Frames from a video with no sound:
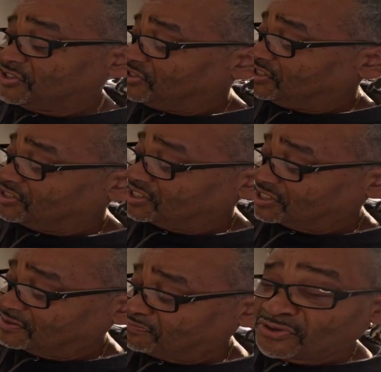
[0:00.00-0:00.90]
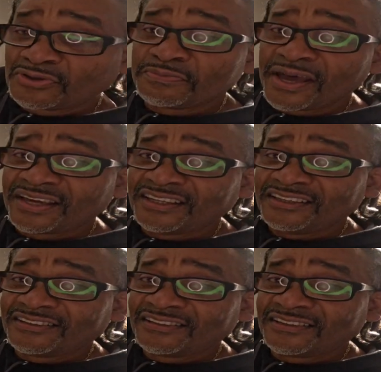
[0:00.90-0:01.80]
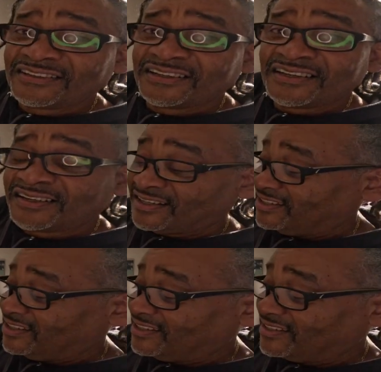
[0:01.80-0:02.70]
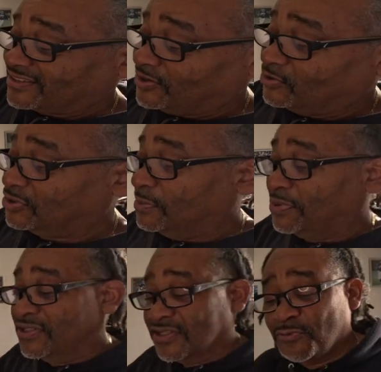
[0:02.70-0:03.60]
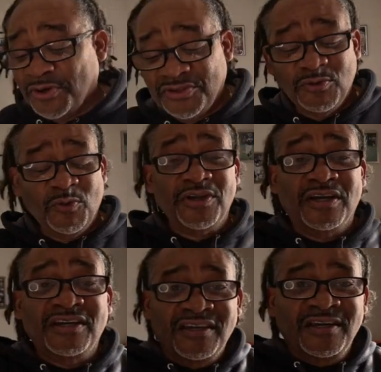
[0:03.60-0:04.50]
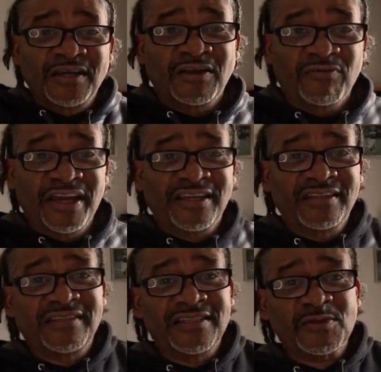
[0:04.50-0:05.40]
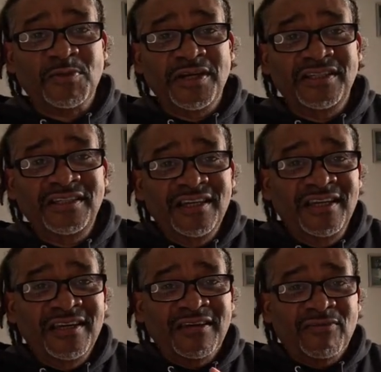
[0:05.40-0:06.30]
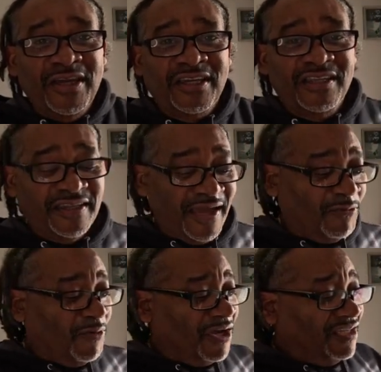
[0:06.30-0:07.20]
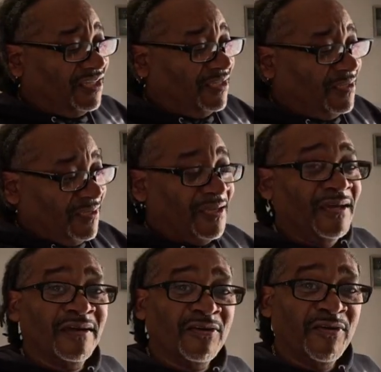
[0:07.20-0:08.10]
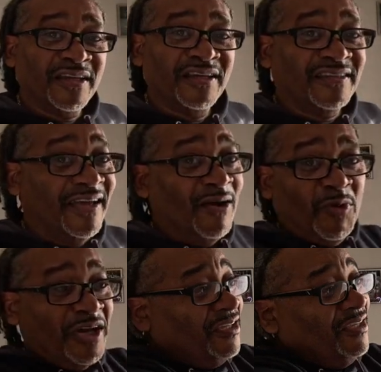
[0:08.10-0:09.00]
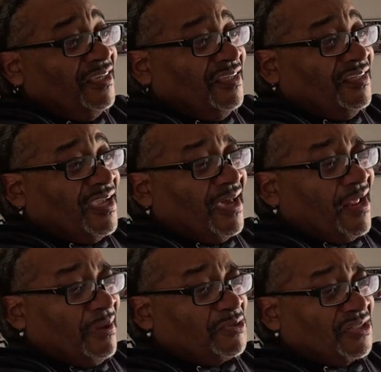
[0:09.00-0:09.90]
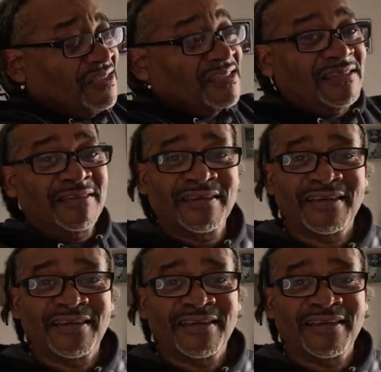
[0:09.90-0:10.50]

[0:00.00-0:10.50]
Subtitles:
that you can just pull back here. So depends on whether you want to rack it this way, rack it that way, rack it that way. You got options.